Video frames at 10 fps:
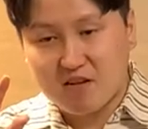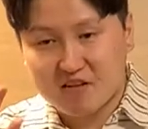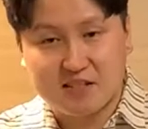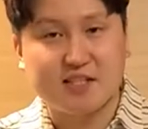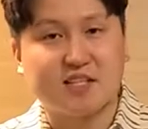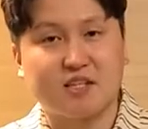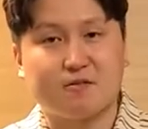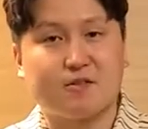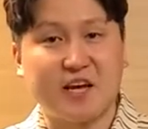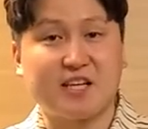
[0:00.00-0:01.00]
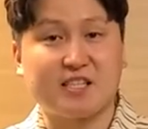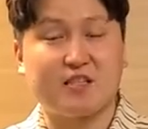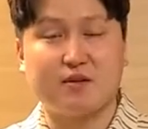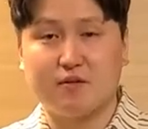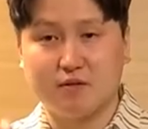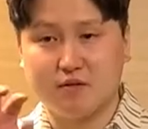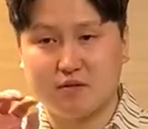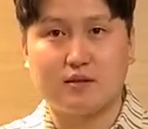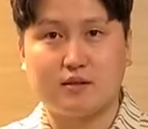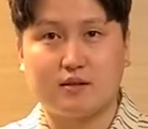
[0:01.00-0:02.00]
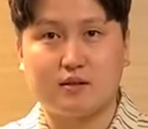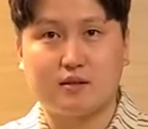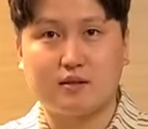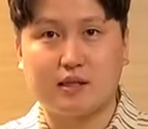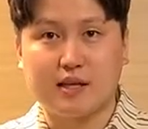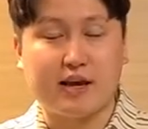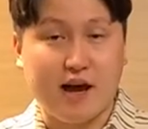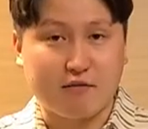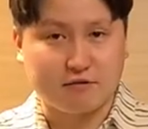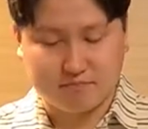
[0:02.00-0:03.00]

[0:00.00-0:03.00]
distinctive taste that they have.